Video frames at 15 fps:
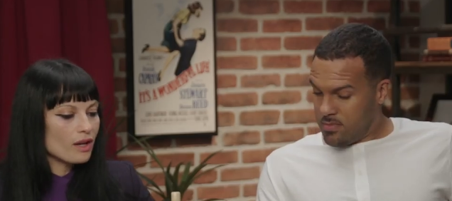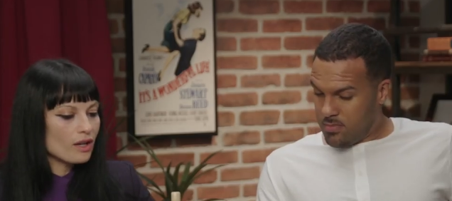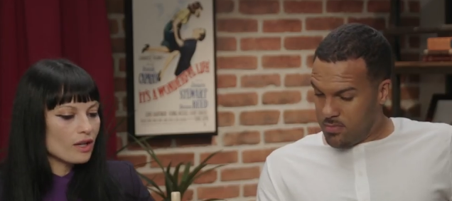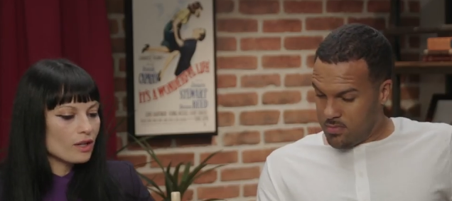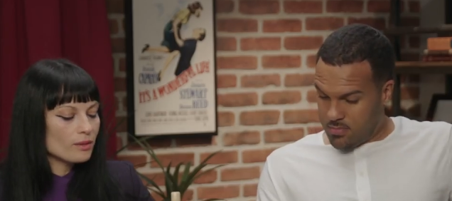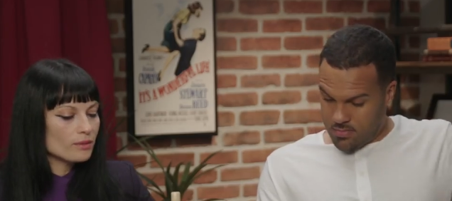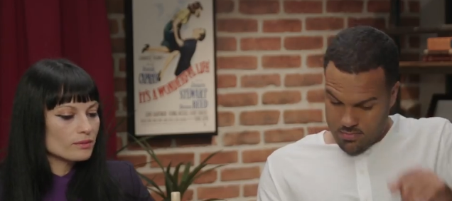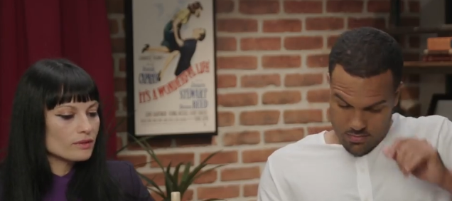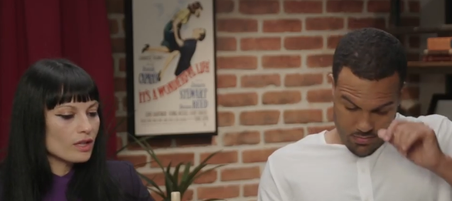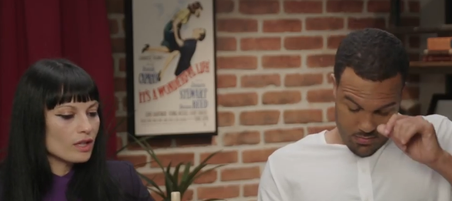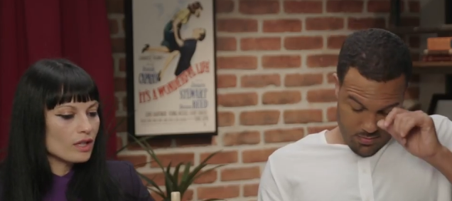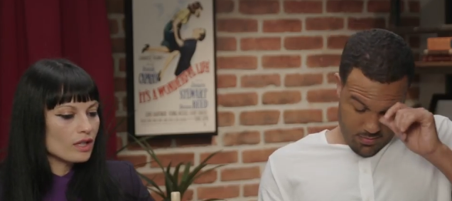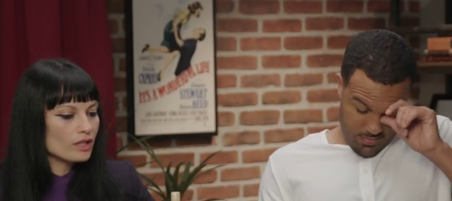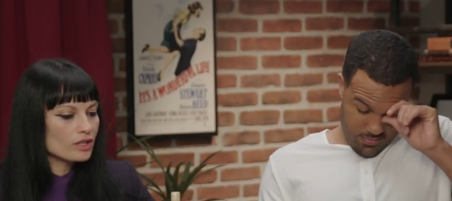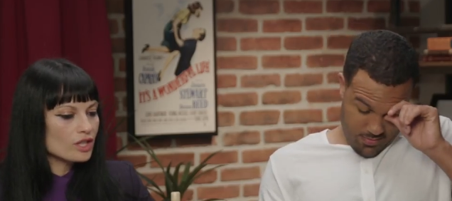Speaker 1: uh,
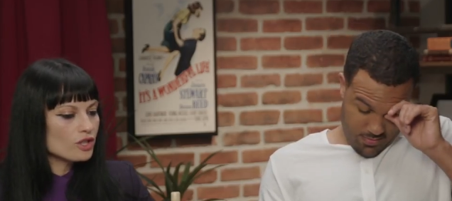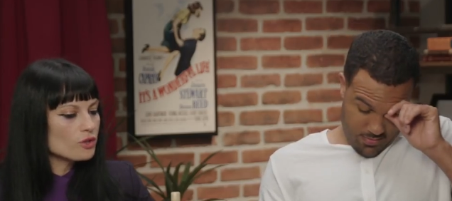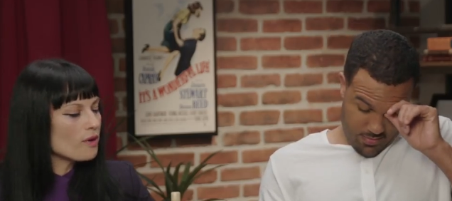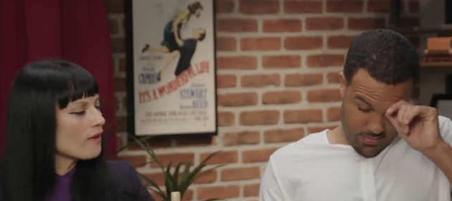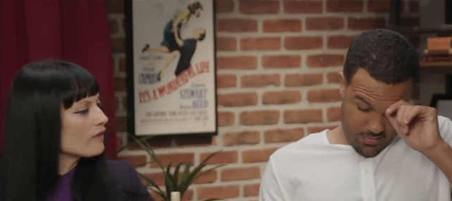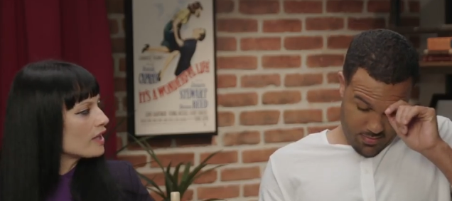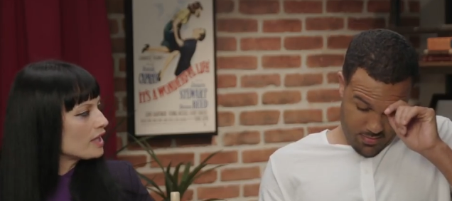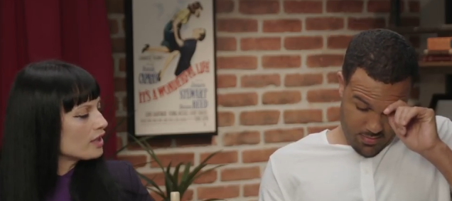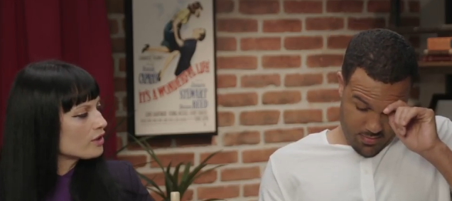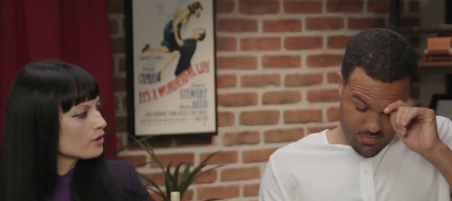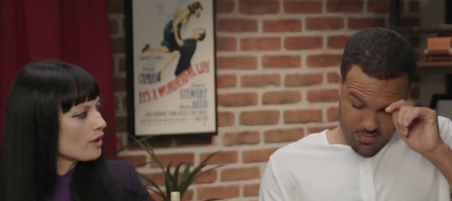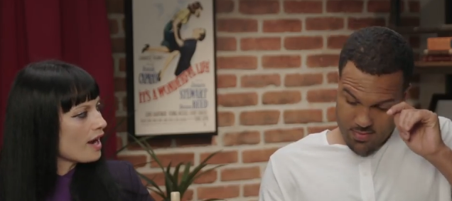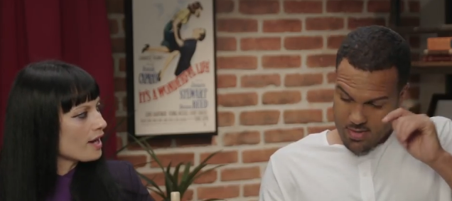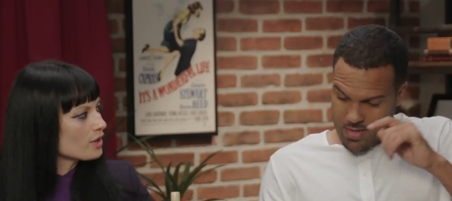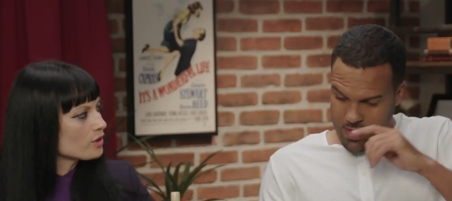uh, did you have any
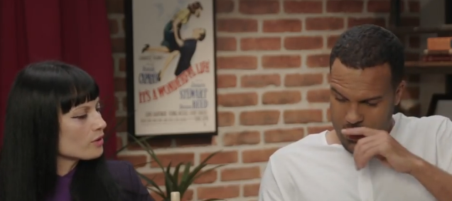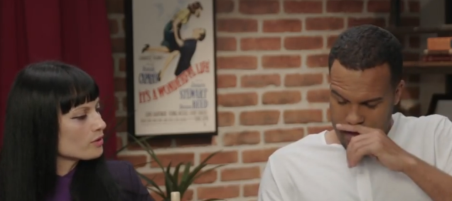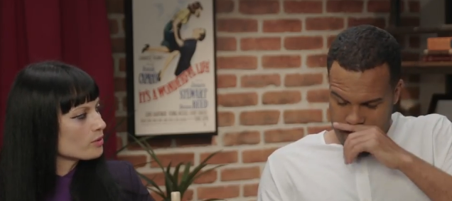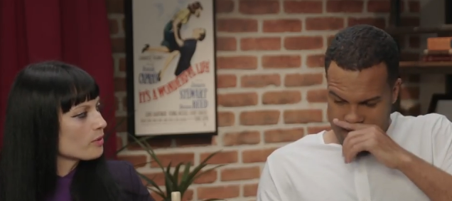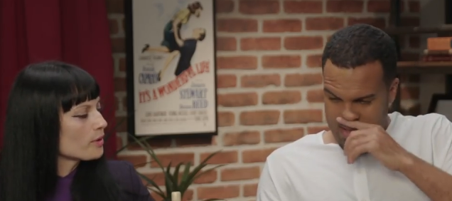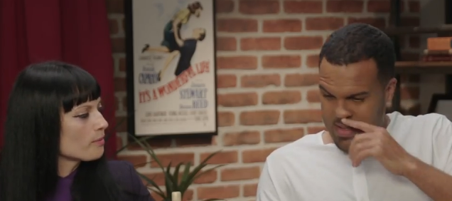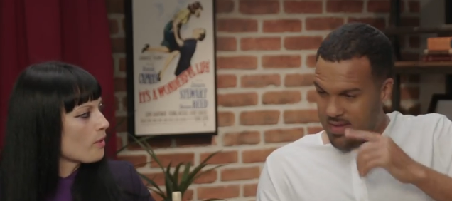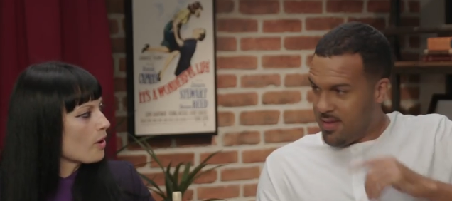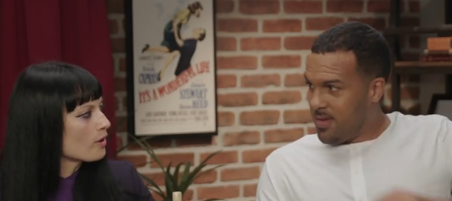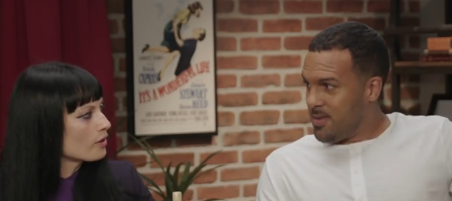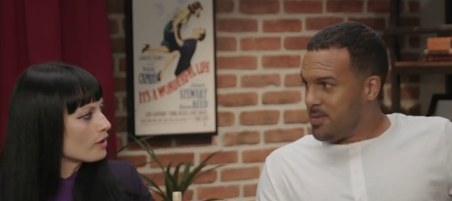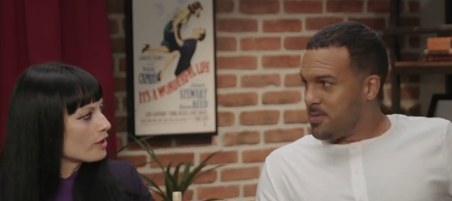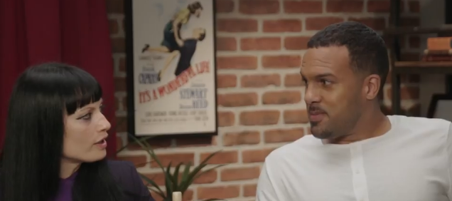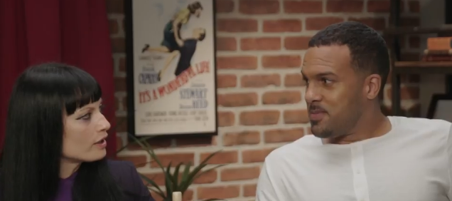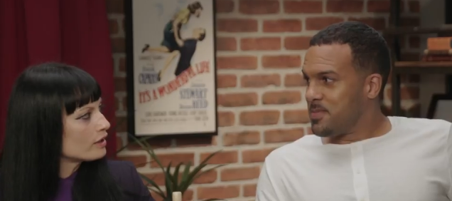interactions with
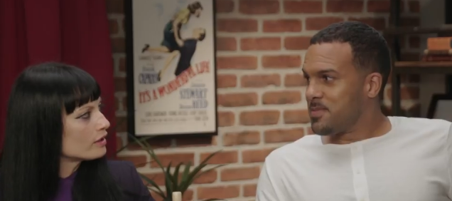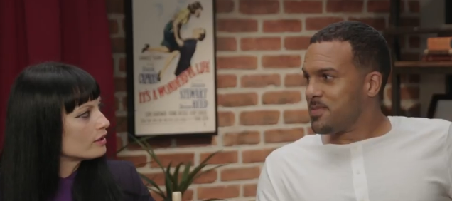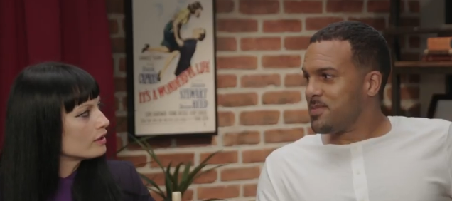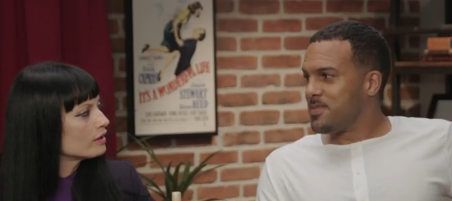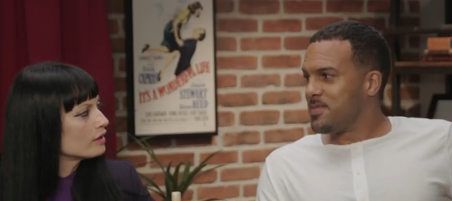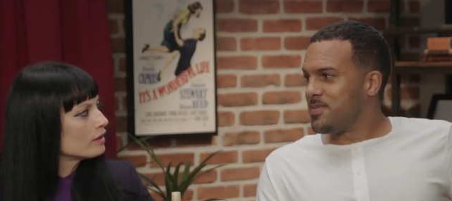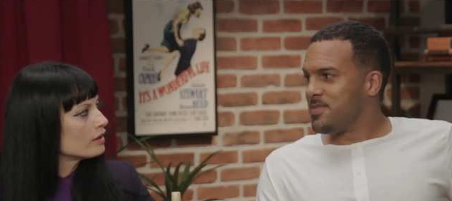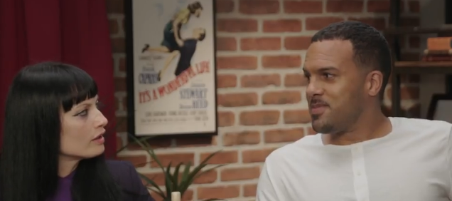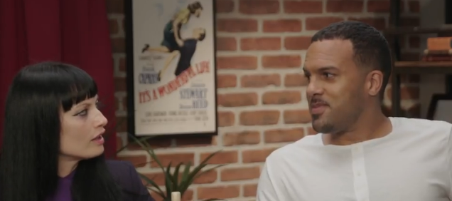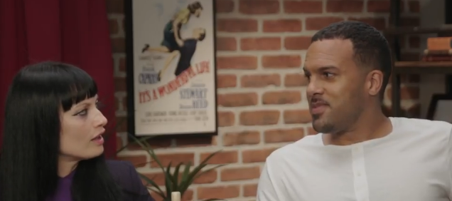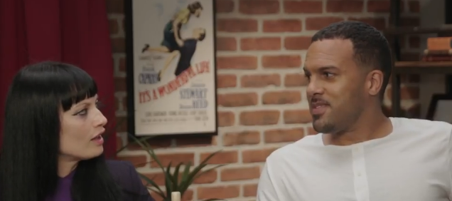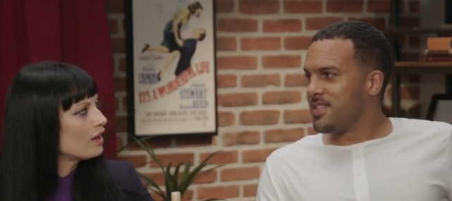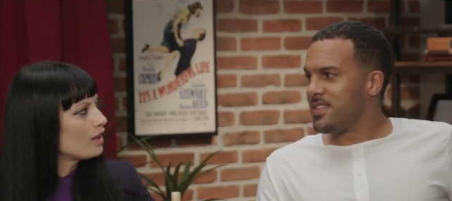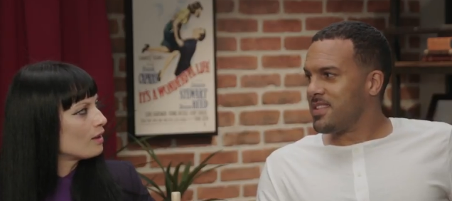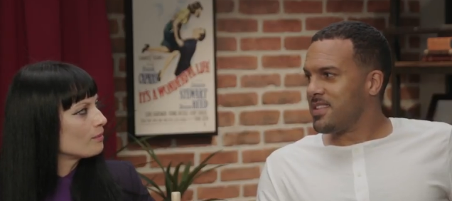Margaret
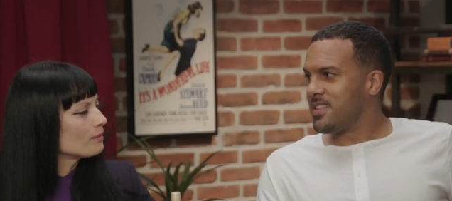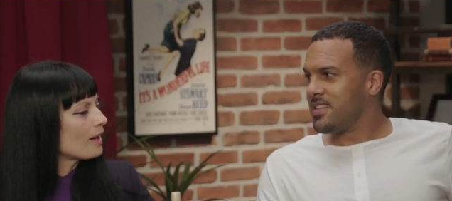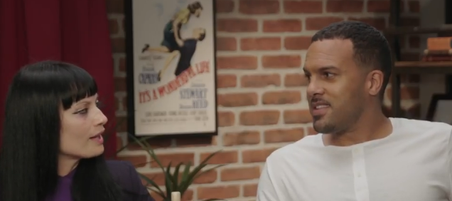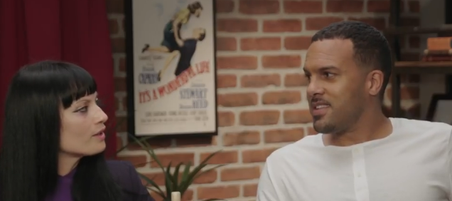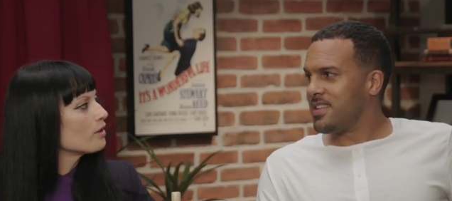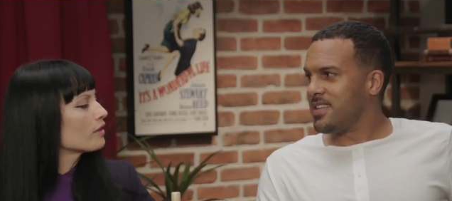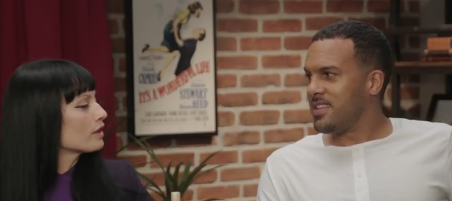um, I know